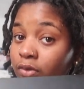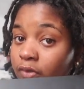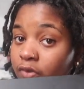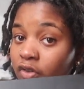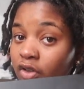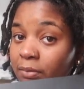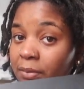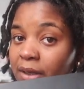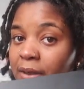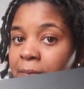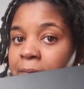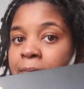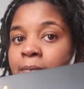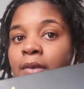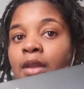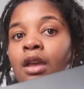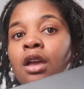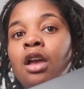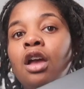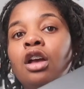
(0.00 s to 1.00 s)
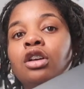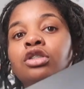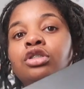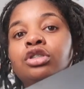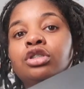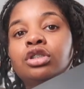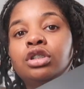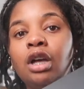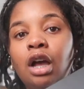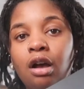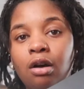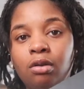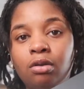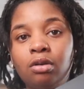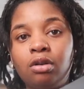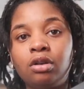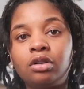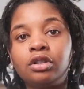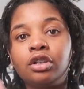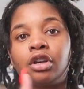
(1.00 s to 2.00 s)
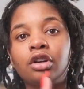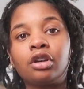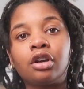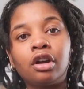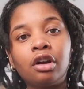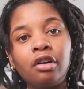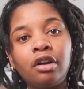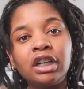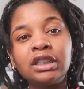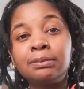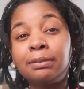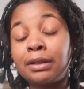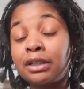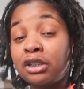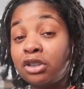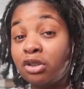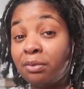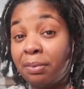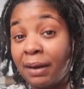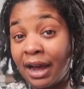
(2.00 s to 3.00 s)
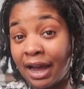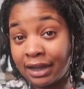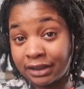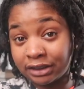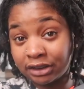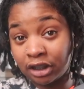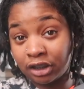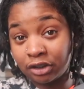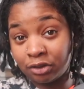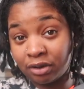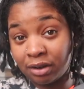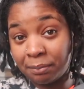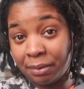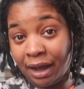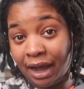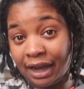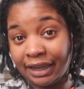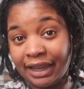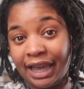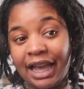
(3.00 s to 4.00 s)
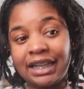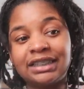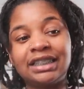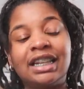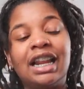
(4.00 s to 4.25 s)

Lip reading: Feel me? So your girl is about to do start doing podcasts.